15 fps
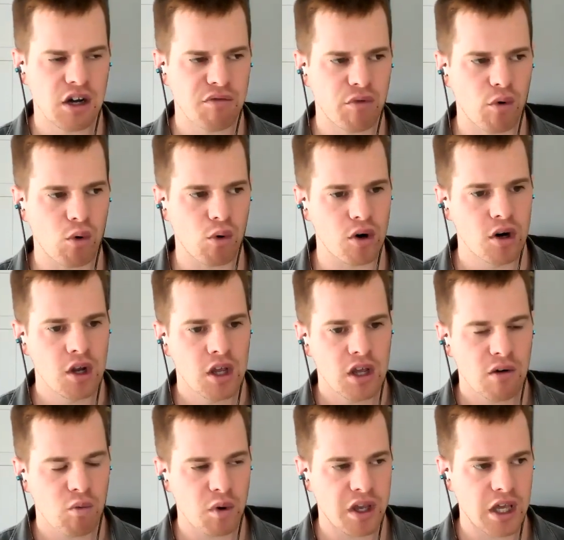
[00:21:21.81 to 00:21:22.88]
Or
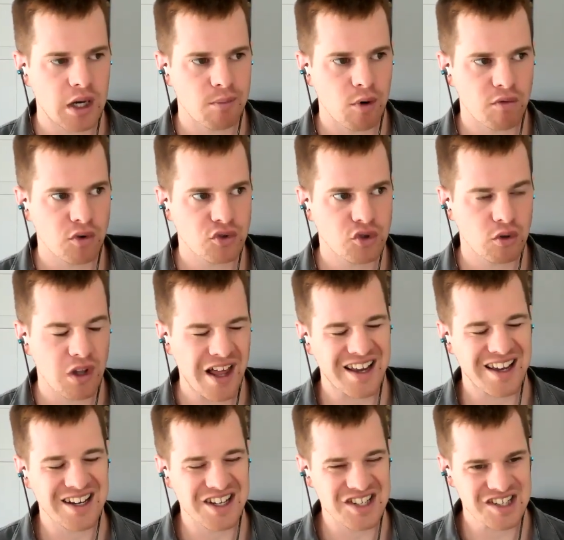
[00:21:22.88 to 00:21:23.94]
we get them over to like
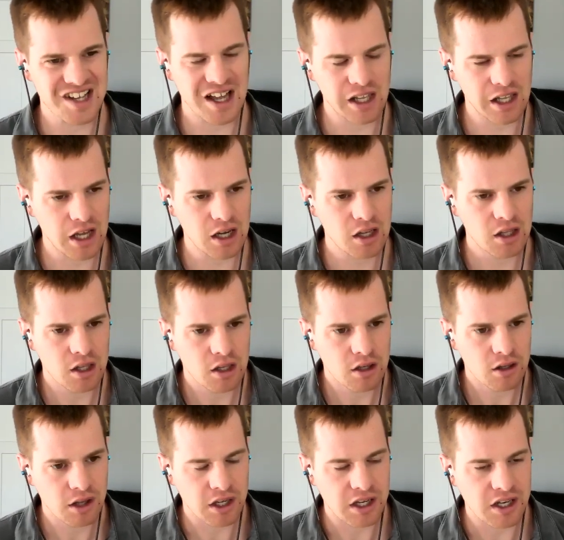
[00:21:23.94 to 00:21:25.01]
an Acela,
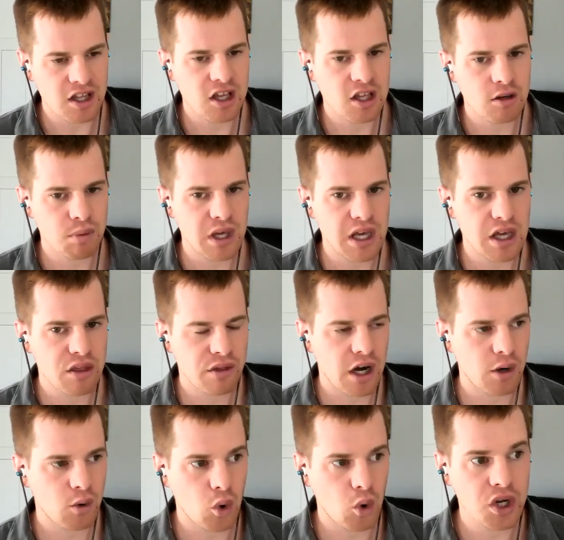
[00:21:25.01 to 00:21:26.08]
like an N P
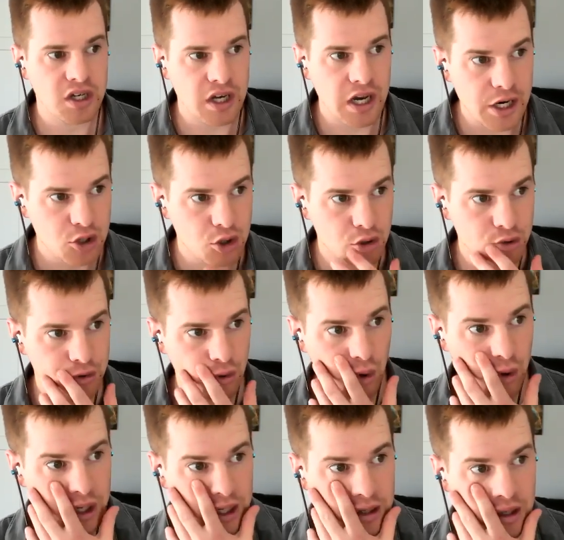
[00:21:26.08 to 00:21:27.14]
thyroid, Nature
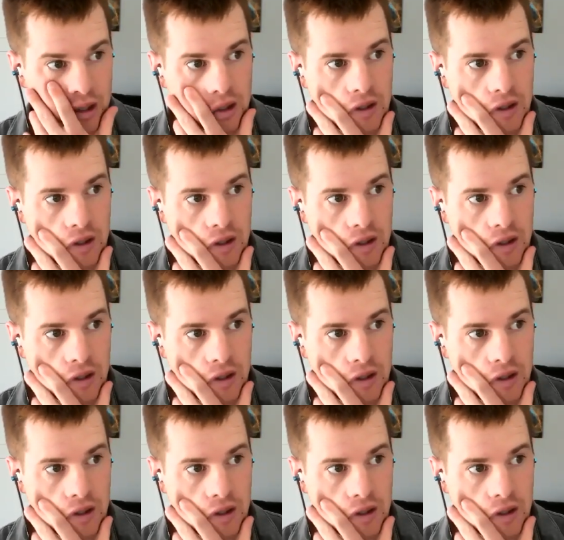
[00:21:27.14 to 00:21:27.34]
Throid.